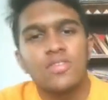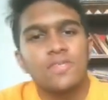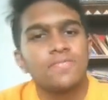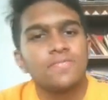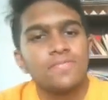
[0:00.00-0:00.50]
to
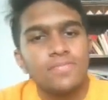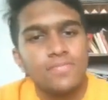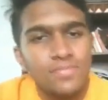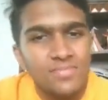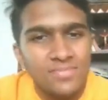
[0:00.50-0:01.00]
a
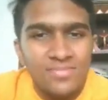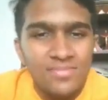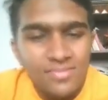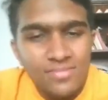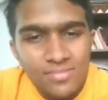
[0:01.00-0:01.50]
very clever
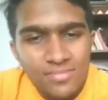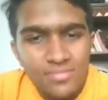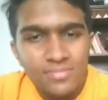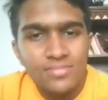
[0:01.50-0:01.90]
bit of thinking.